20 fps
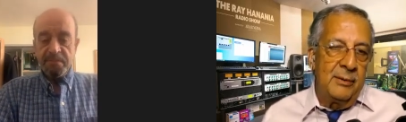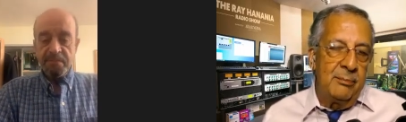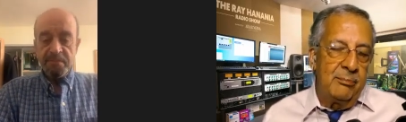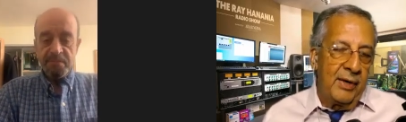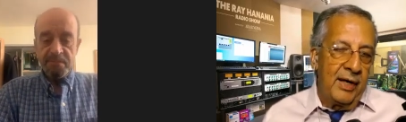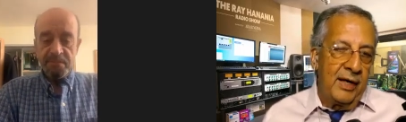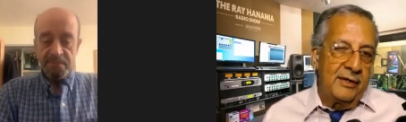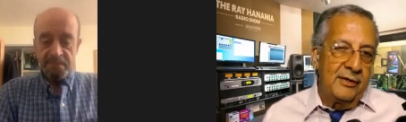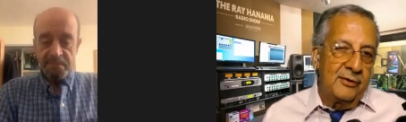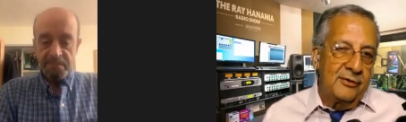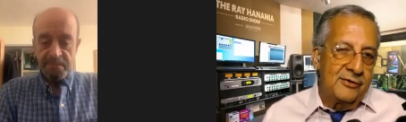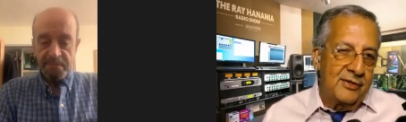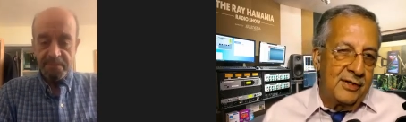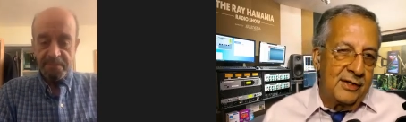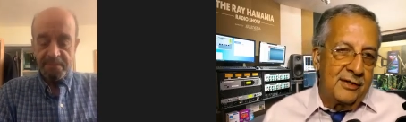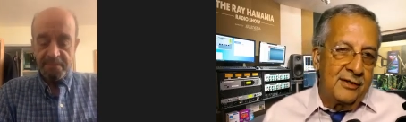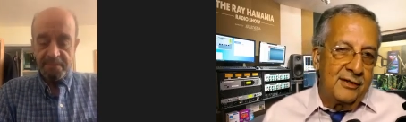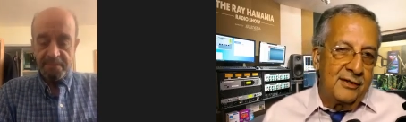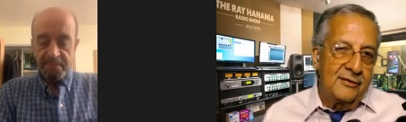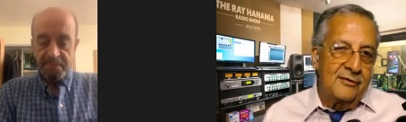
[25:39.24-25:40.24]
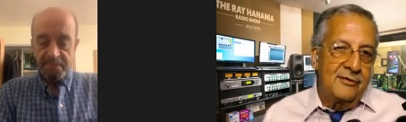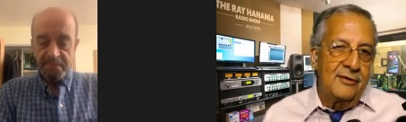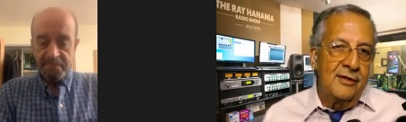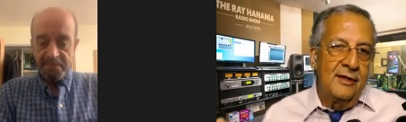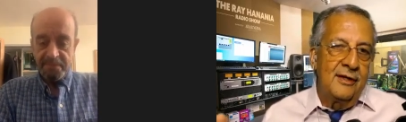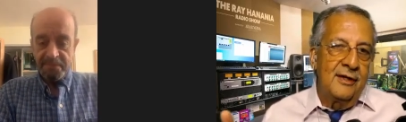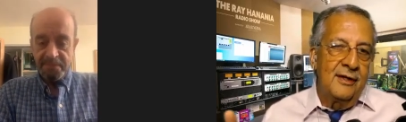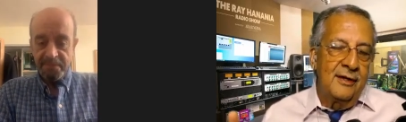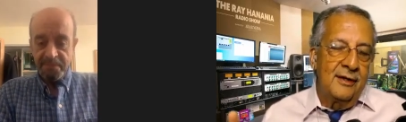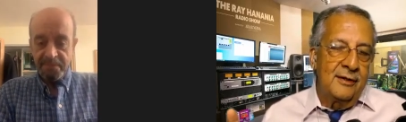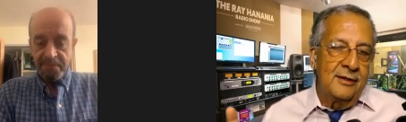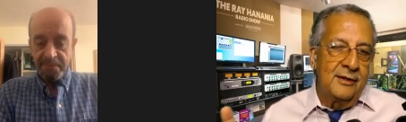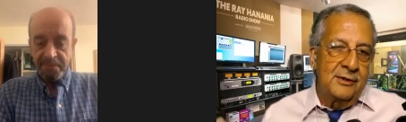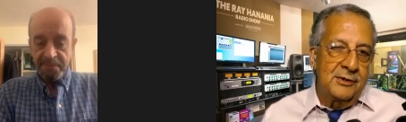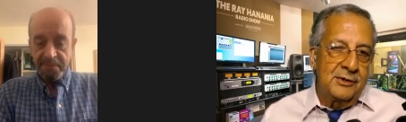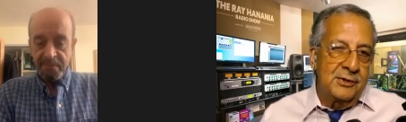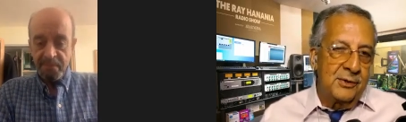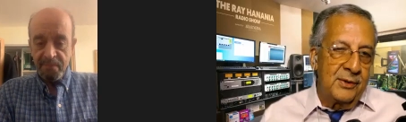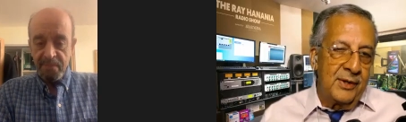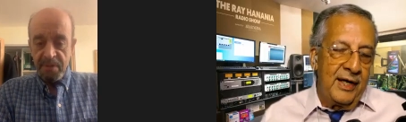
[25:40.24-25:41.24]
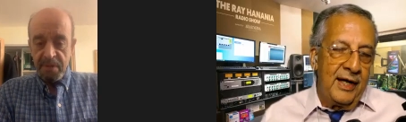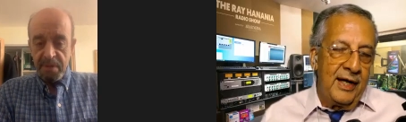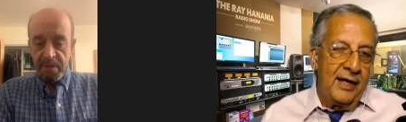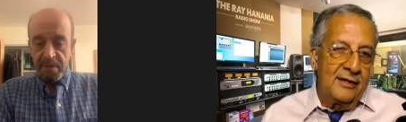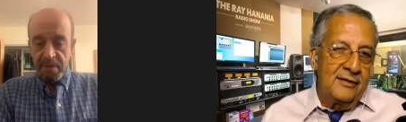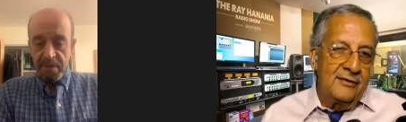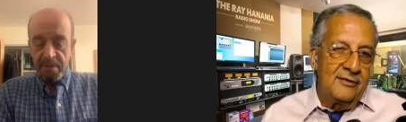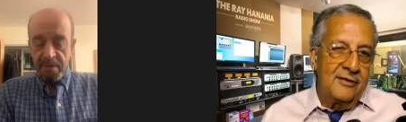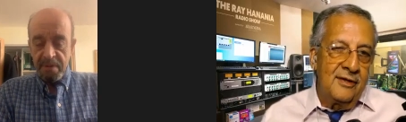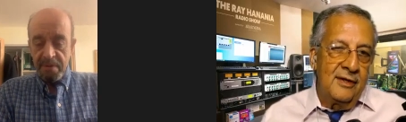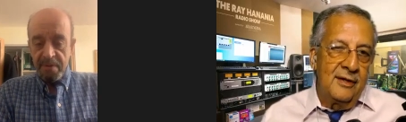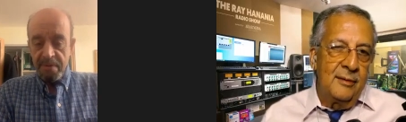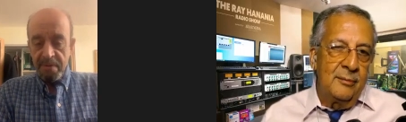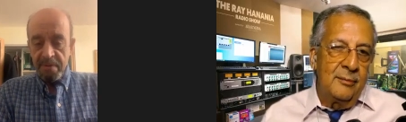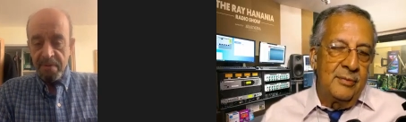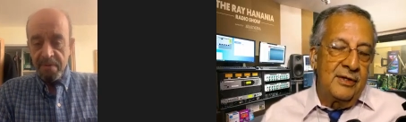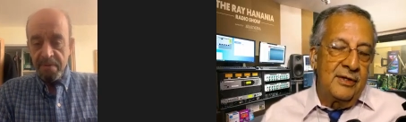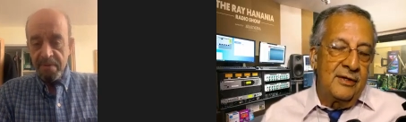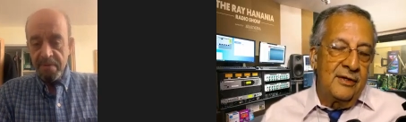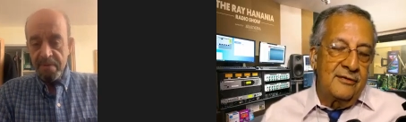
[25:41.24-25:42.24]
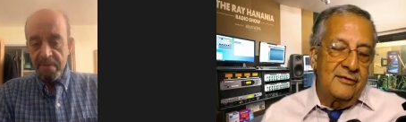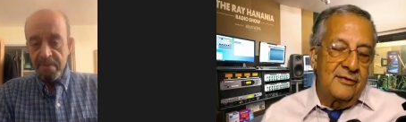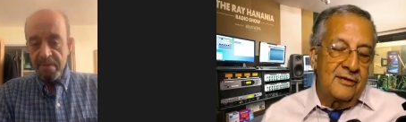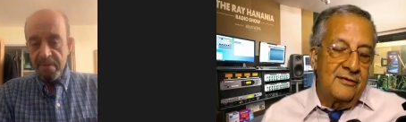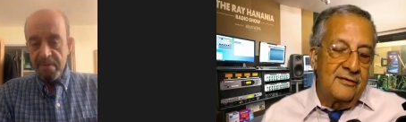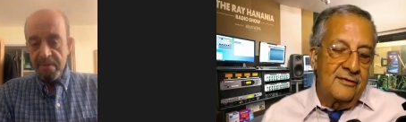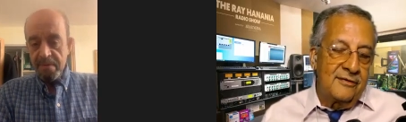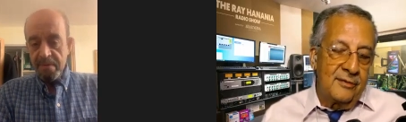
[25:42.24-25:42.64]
Speaker 1: and buy your tickets, get your ads, because as